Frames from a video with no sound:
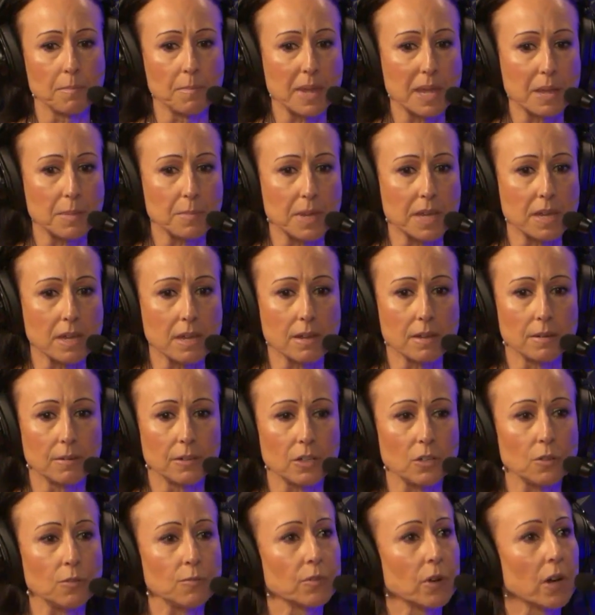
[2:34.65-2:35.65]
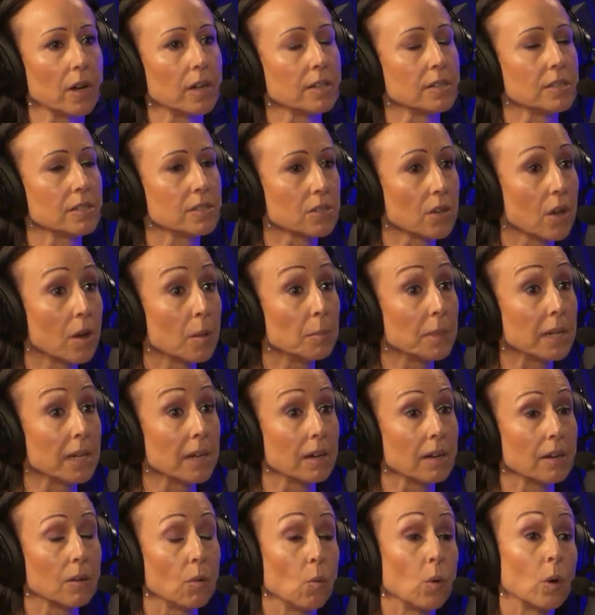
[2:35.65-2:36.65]
maybe you've got
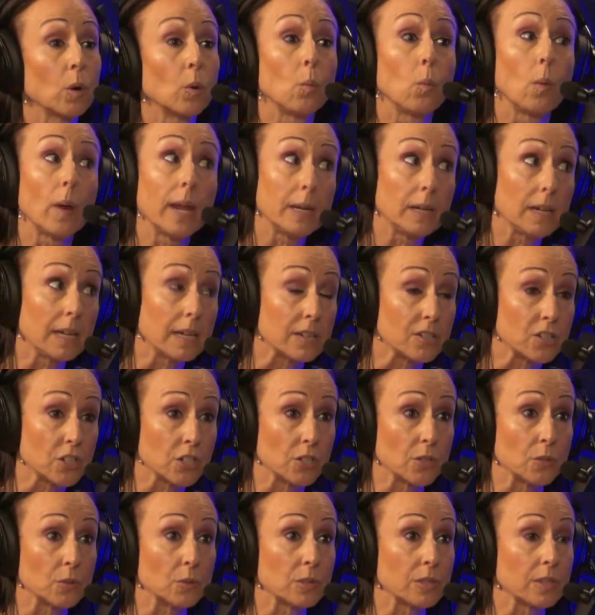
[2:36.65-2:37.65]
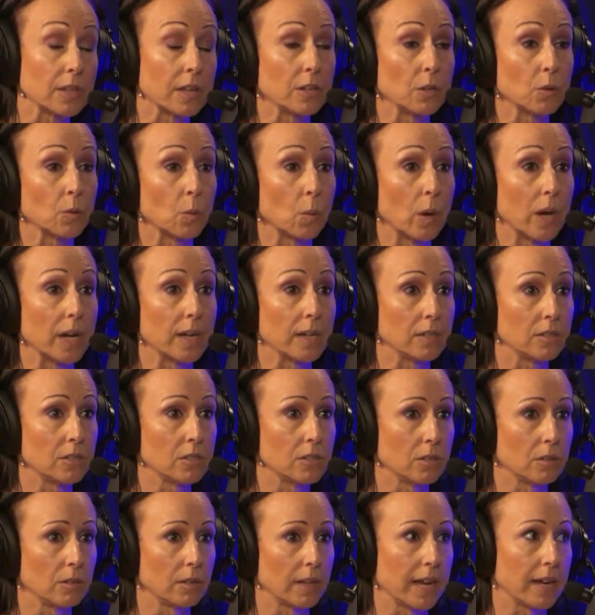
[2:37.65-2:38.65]
insomnia or weight issues that you're wanting
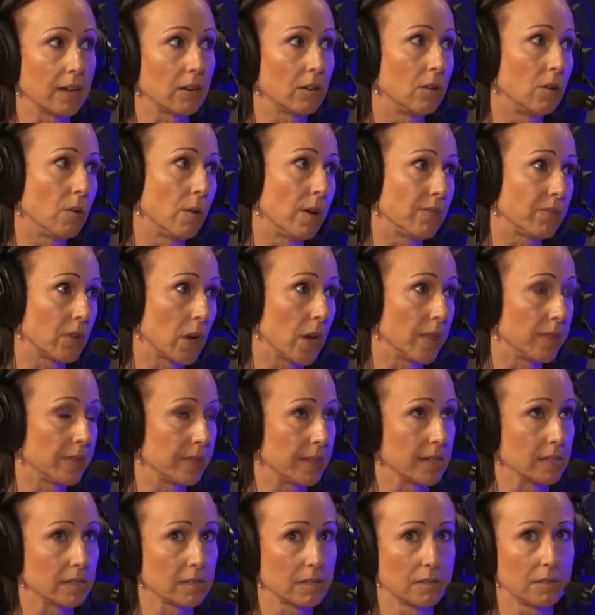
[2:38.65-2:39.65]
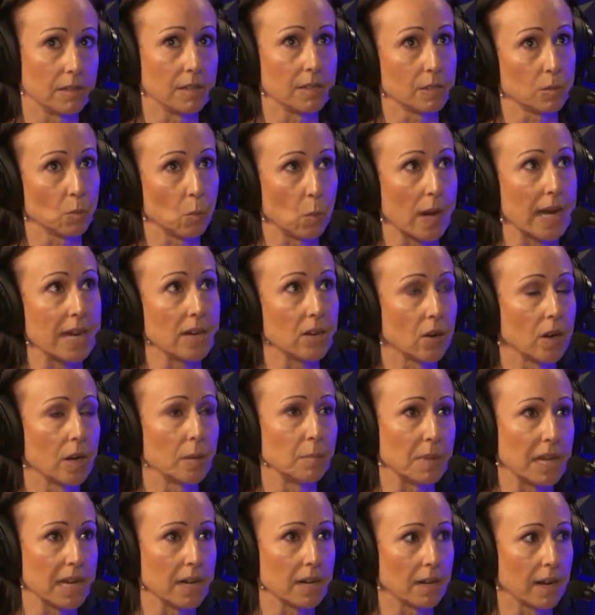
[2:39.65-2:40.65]
to, like, oh, I've got this weight
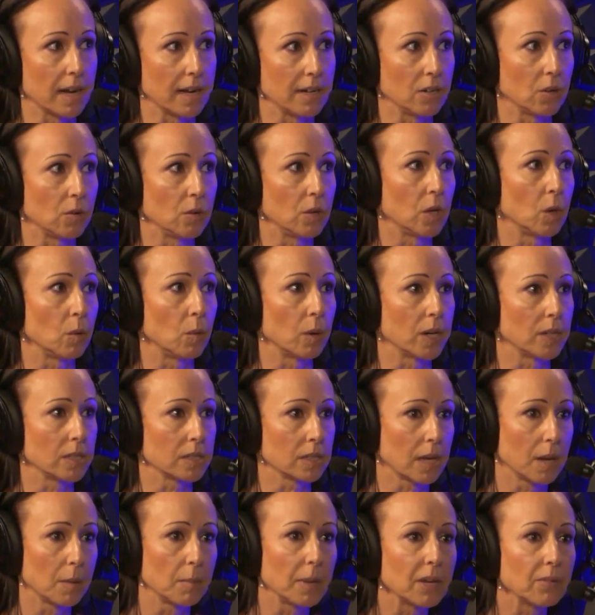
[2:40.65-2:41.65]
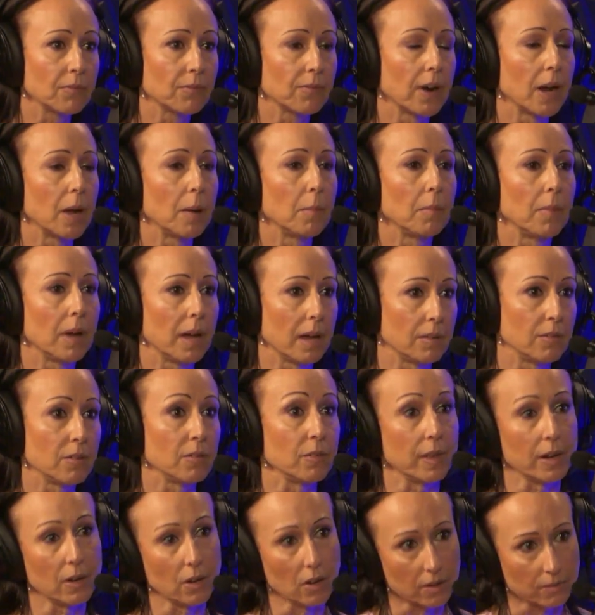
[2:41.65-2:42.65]
on me and I don't know where it's coming from,
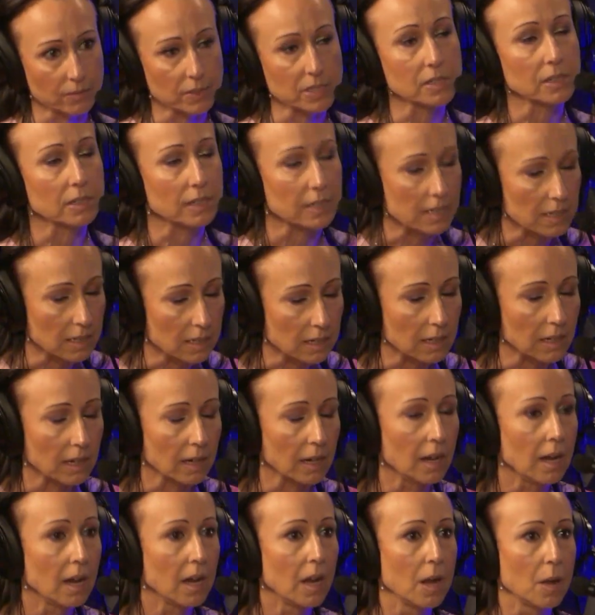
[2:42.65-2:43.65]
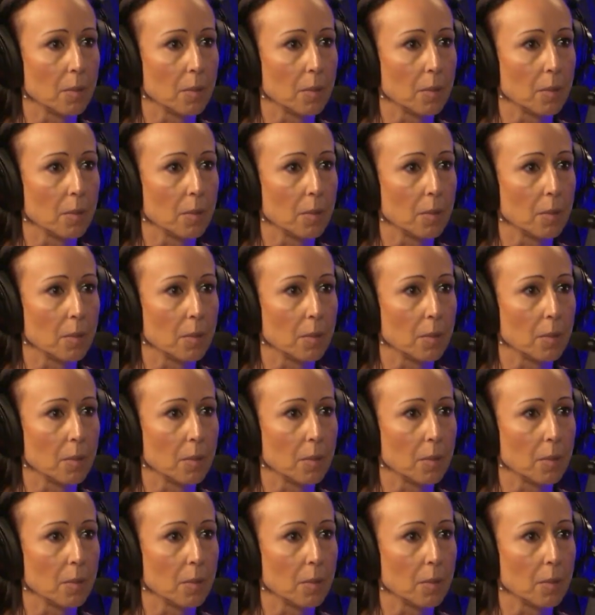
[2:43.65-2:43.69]
other than obviously eating.